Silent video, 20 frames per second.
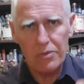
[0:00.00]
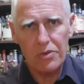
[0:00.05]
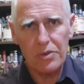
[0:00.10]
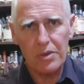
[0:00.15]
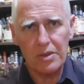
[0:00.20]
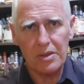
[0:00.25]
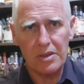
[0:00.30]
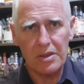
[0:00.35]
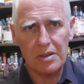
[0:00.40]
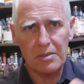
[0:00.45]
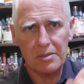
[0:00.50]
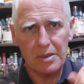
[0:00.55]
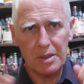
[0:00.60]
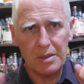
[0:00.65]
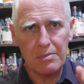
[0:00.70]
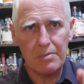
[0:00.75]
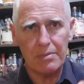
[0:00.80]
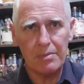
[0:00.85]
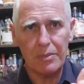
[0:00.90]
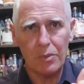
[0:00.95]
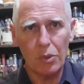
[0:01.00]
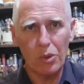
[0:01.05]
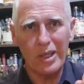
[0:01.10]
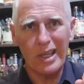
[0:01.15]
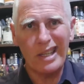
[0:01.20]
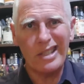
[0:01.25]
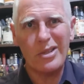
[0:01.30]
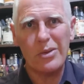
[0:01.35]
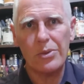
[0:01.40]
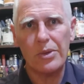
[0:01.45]
you know, just au
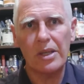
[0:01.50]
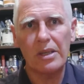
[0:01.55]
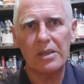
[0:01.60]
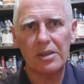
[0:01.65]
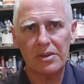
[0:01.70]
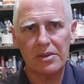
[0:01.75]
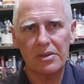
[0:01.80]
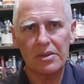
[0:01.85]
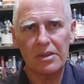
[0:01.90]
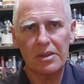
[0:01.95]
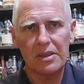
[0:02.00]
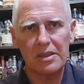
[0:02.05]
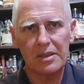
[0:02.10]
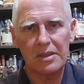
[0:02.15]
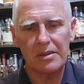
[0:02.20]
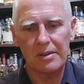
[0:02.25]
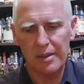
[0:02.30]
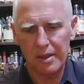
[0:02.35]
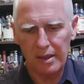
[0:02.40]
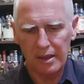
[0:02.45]
naturel. Just,